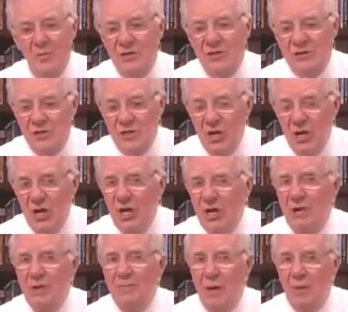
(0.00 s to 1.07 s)
We
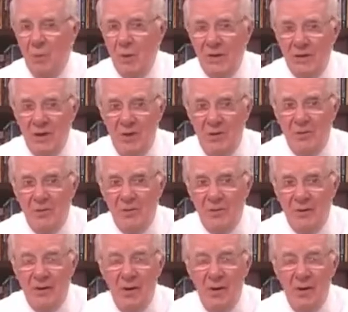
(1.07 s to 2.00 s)
should, but we don't.